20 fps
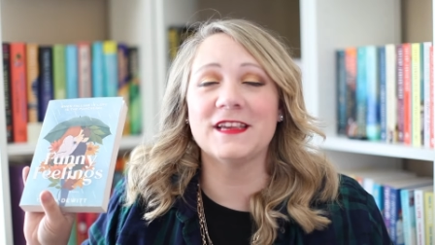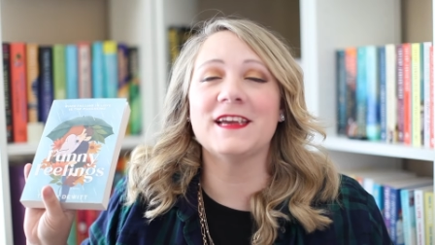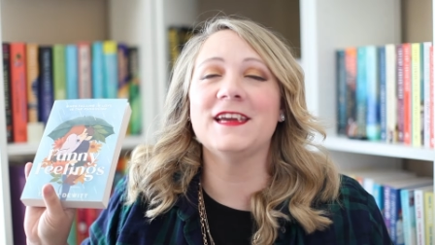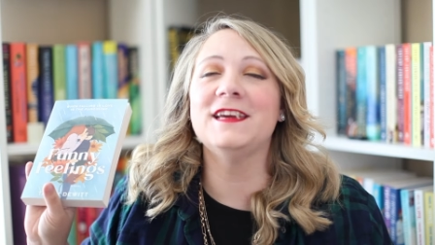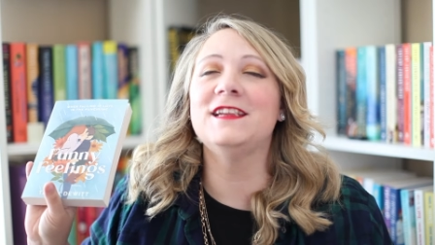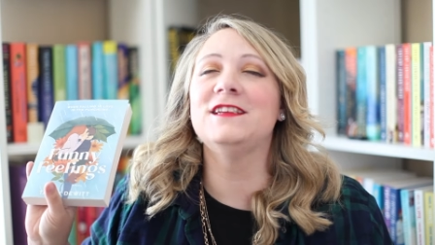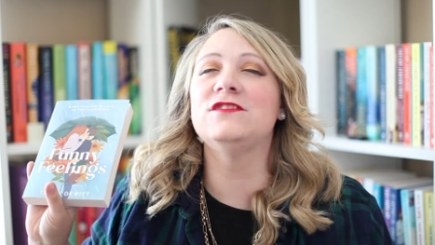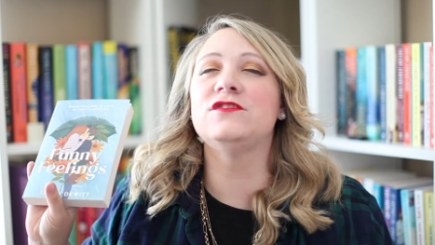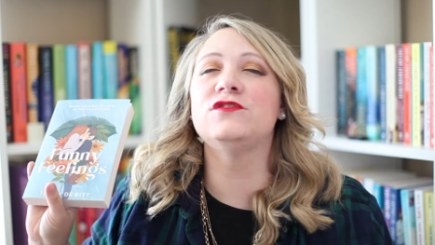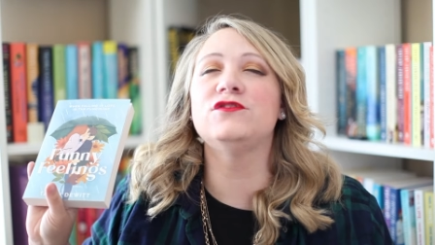Like,
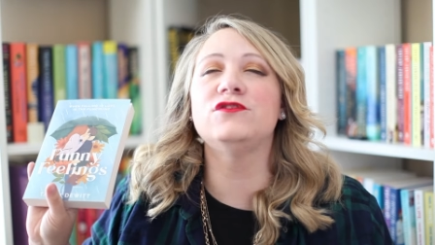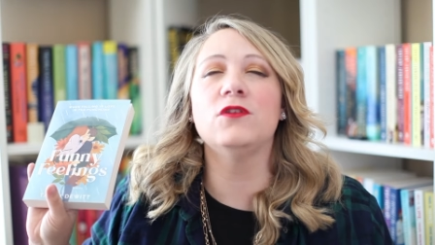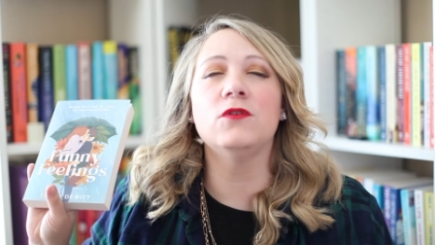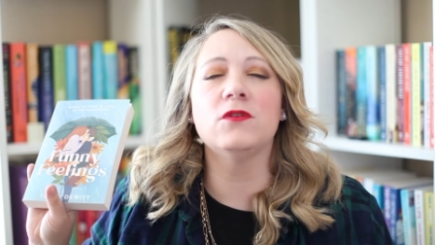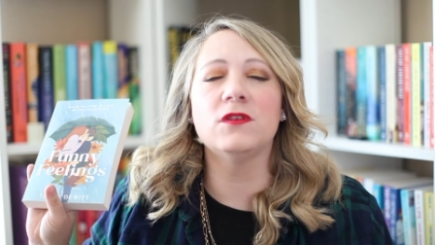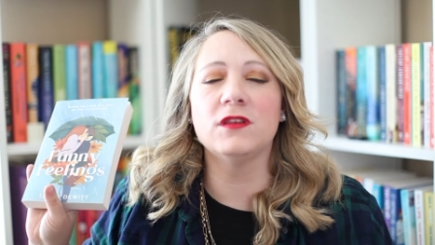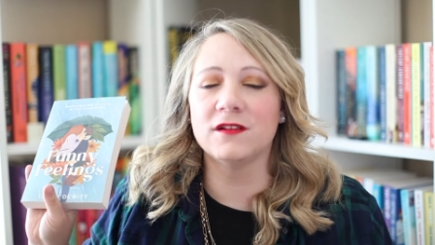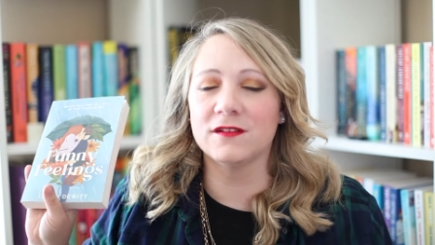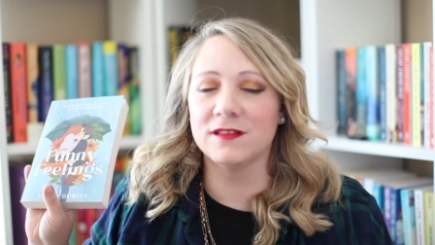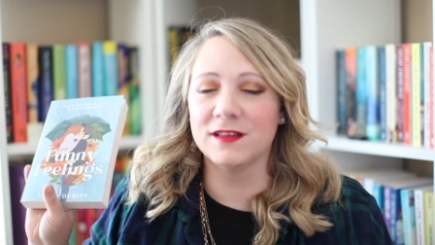it is
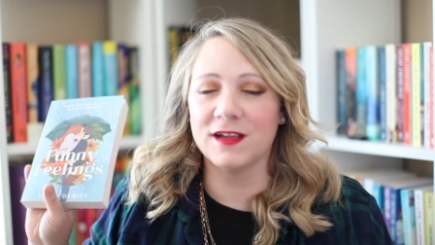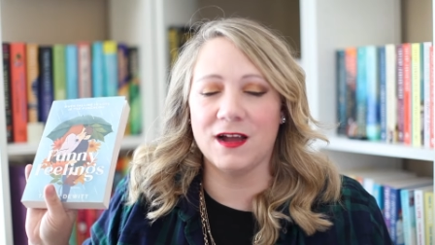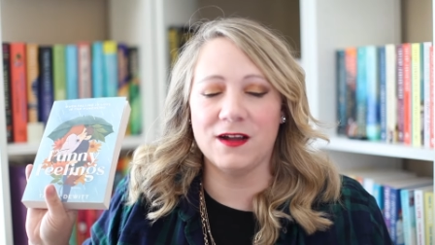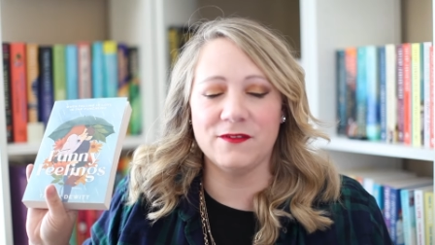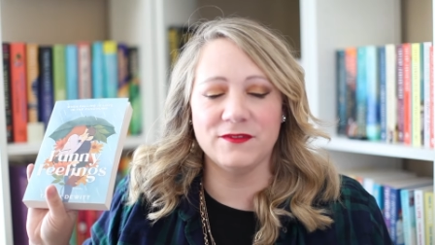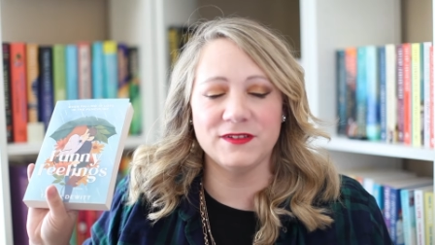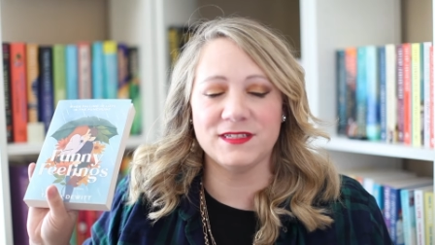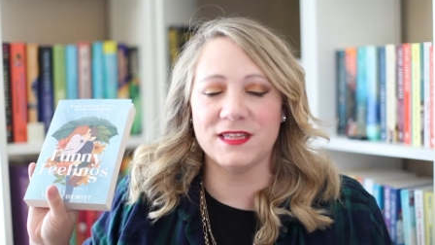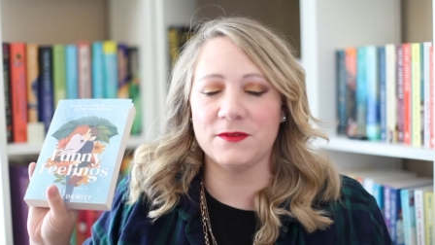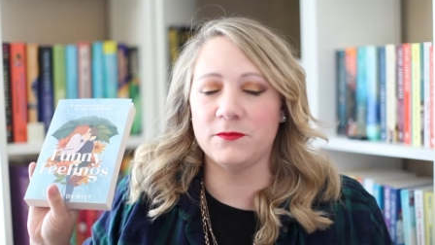so clearly
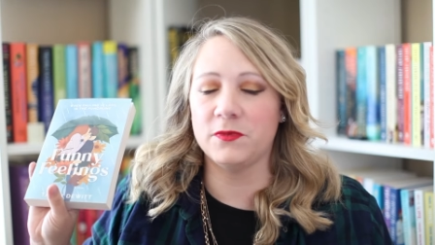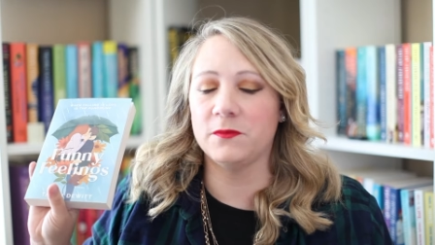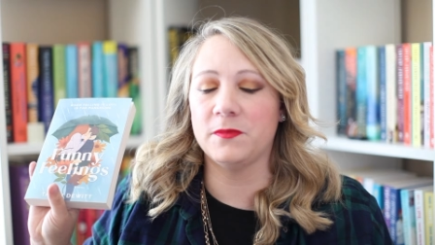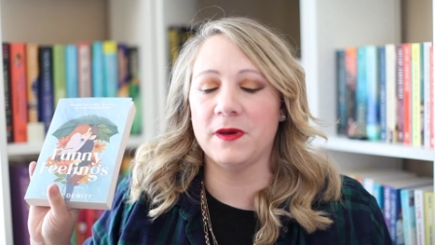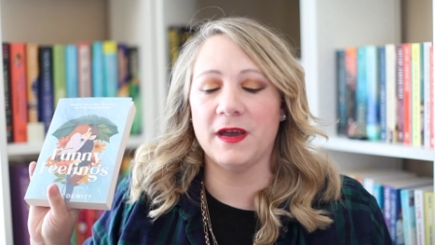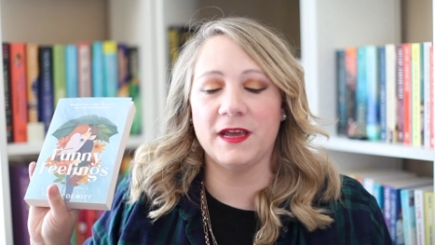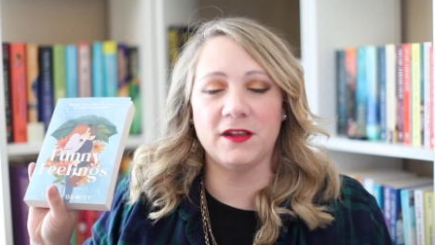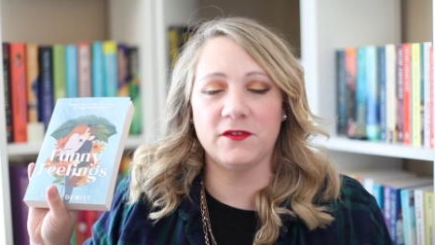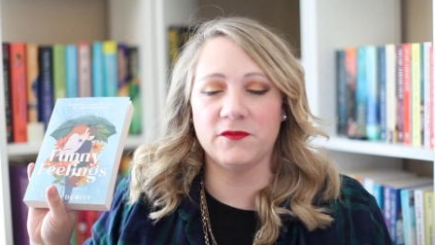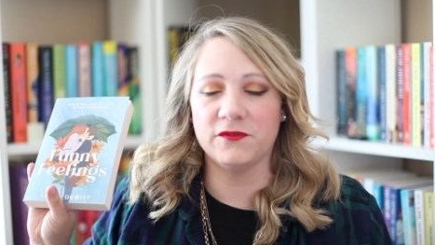obvious they've been
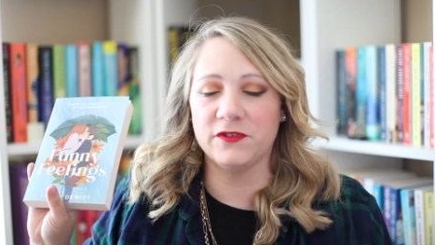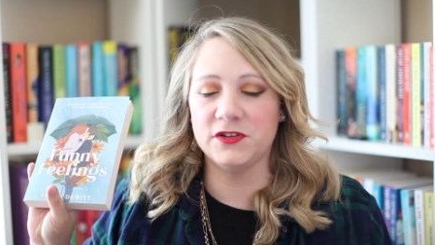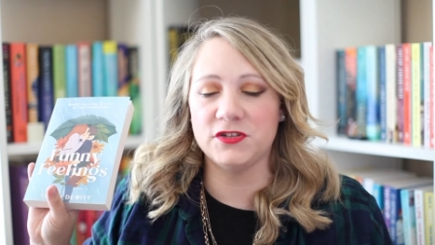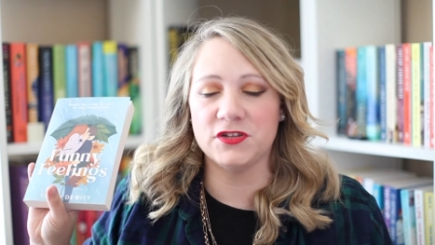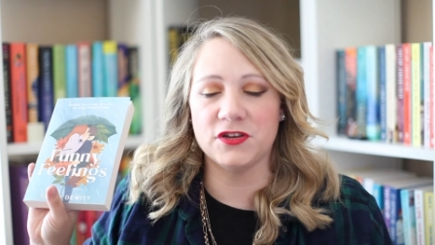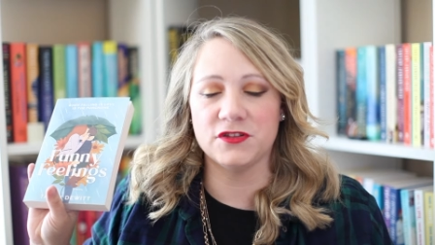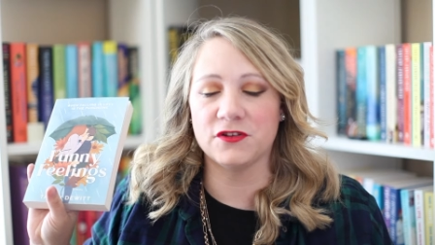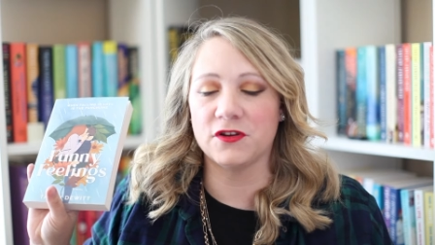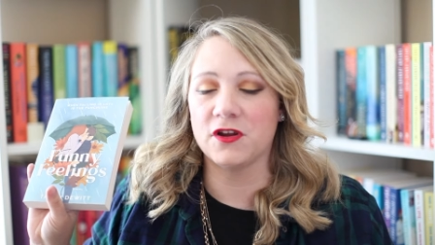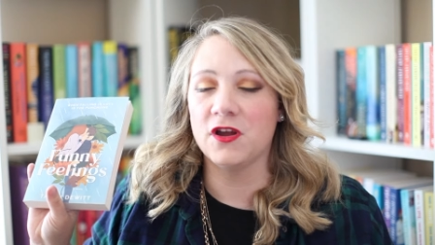pining for
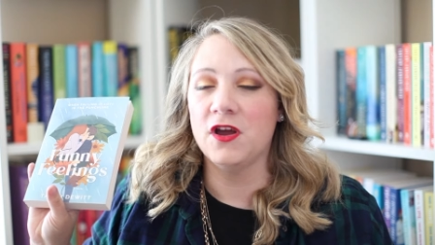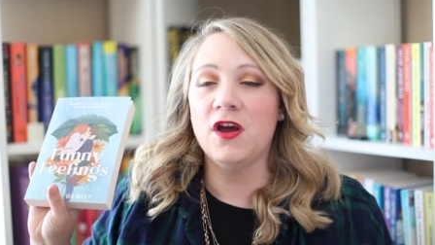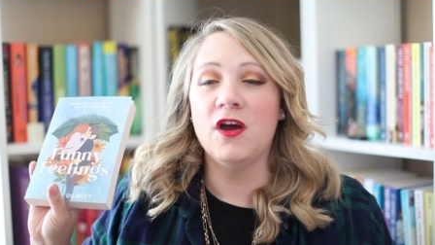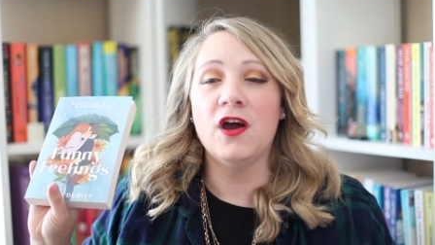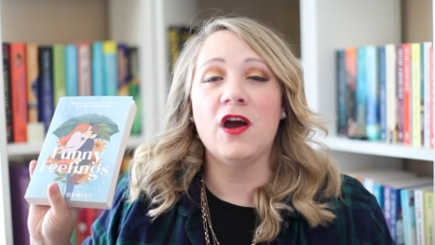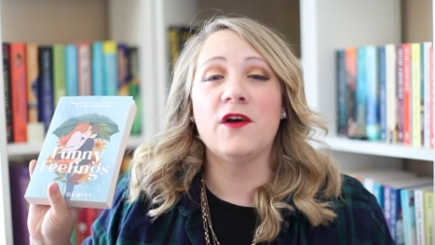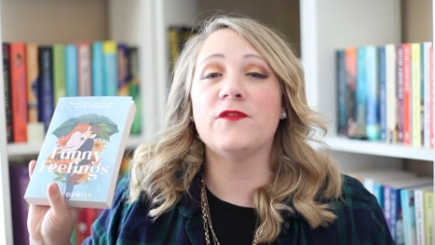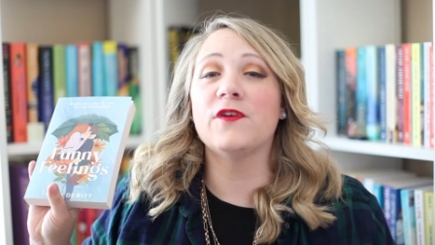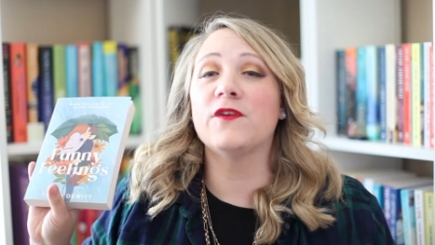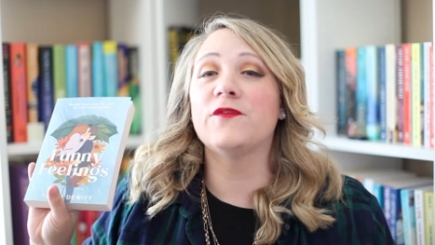each other
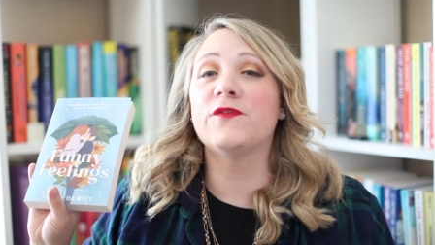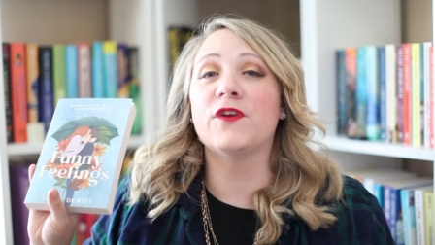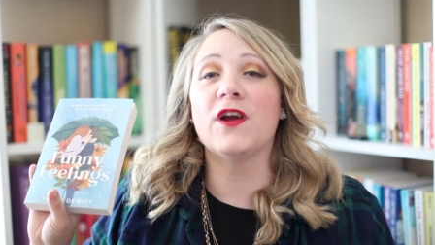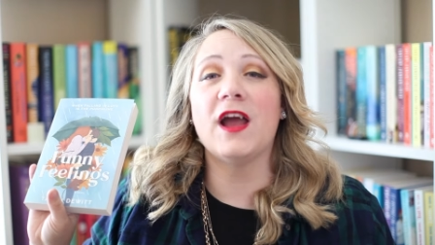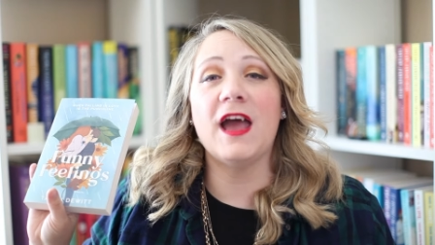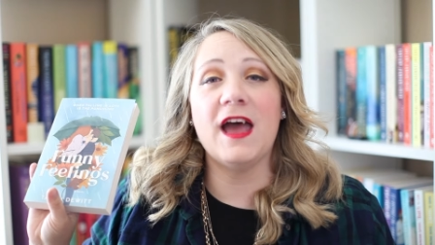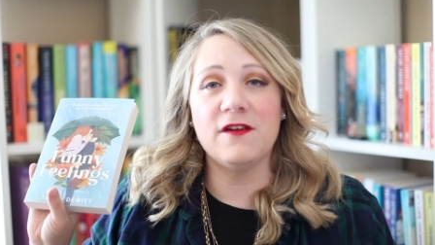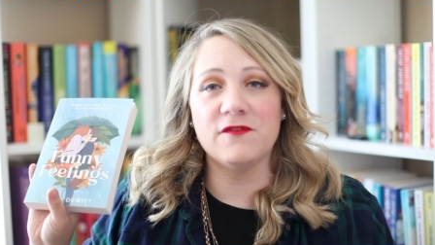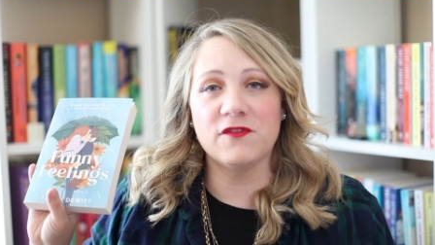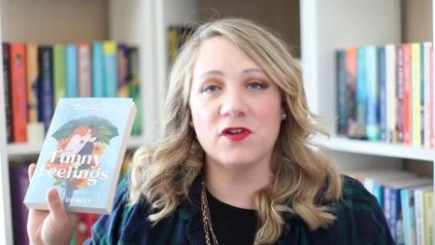for
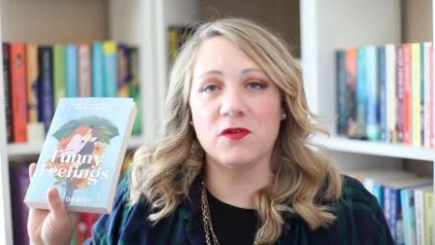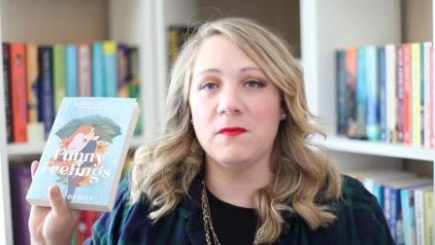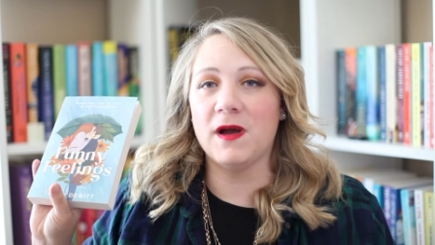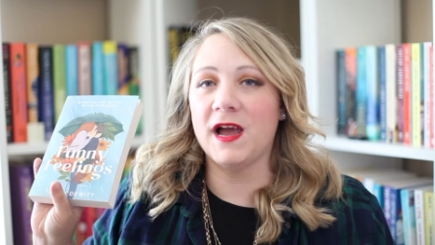forever.